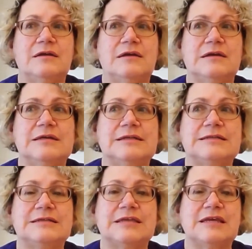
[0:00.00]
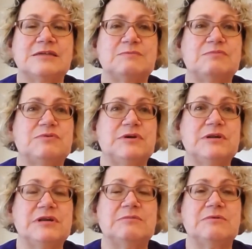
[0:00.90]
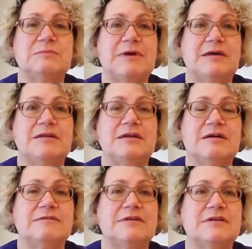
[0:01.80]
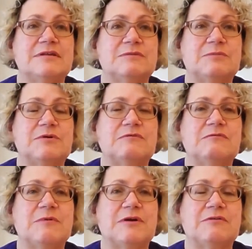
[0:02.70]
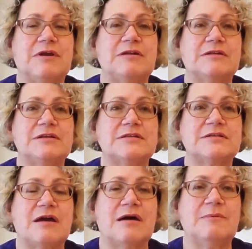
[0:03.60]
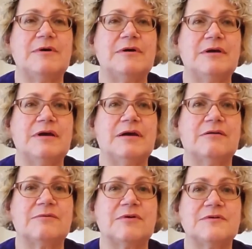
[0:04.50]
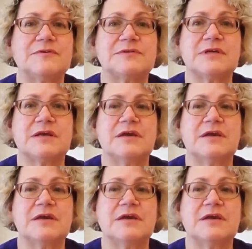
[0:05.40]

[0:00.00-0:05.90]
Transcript: And that's pretty well about it, other than the birth of my great niece Harper, Rose.